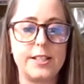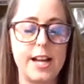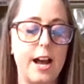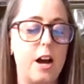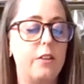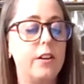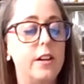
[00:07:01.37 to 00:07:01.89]

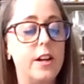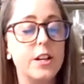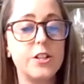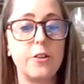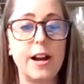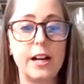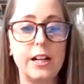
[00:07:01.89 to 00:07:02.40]
down
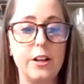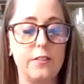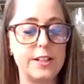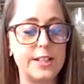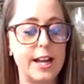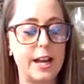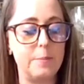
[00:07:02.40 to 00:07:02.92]
directly on
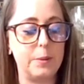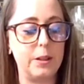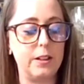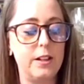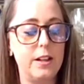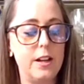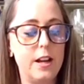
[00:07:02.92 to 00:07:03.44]
the
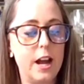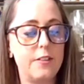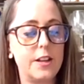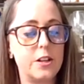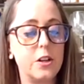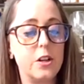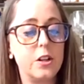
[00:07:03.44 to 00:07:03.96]
table and
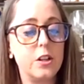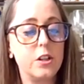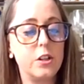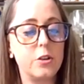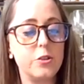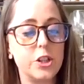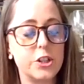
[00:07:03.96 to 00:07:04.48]
then,
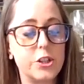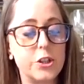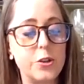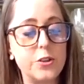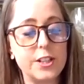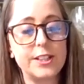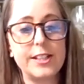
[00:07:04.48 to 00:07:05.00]
just do
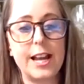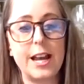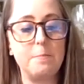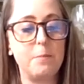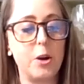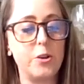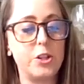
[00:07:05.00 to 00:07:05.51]
the
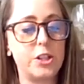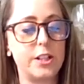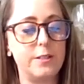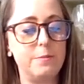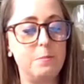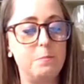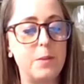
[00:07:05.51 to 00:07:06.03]
same
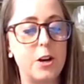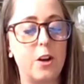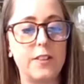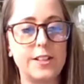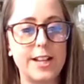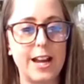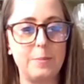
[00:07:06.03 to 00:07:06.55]
motion, but on
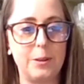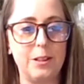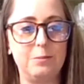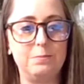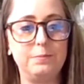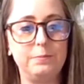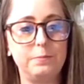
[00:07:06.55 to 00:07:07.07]
the
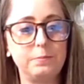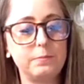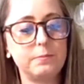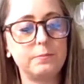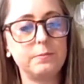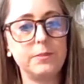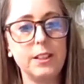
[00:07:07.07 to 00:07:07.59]
table,
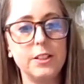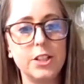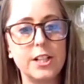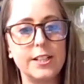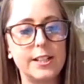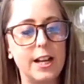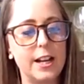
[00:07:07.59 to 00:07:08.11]

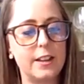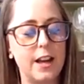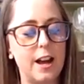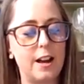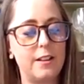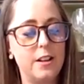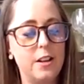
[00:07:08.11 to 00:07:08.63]
just like
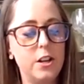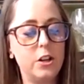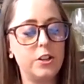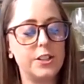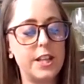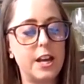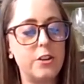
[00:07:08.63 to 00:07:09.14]
that,
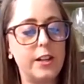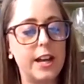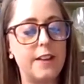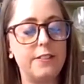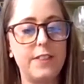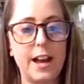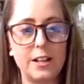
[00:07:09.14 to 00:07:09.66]
because then you get
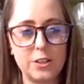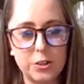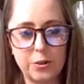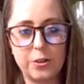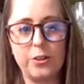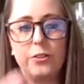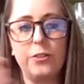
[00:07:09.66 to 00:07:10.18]
that
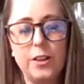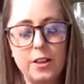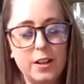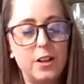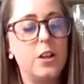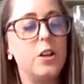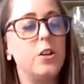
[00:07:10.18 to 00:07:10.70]
sort of,
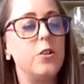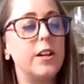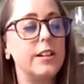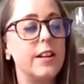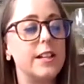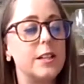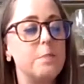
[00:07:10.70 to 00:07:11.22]

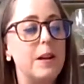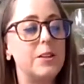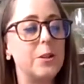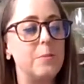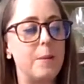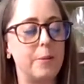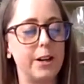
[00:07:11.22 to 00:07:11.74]
it's muscle
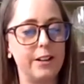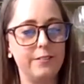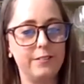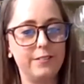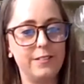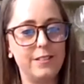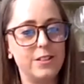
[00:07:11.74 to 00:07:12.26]
memory.
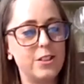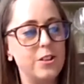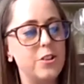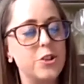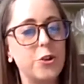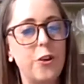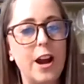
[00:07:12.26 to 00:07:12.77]
So
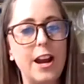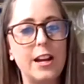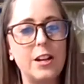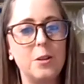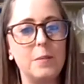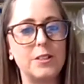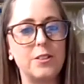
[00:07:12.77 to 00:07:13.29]
you're
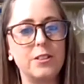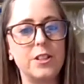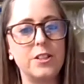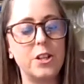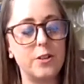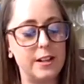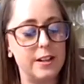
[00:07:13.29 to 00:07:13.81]
training your muscle to
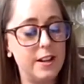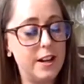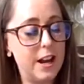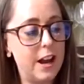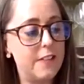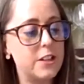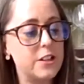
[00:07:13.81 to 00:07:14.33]
do it.
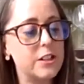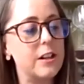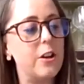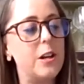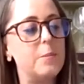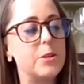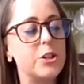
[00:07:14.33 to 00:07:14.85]
And then
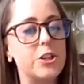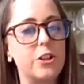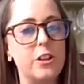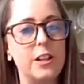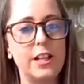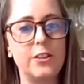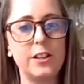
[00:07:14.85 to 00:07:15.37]
slowly but
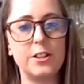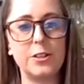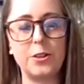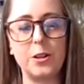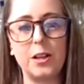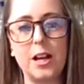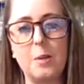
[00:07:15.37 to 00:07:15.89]
surely, you can
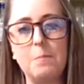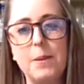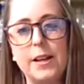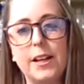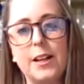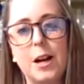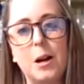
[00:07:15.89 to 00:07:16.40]
sort of come
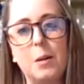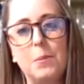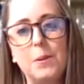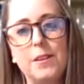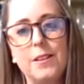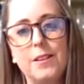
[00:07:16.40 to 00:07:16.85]
pick it up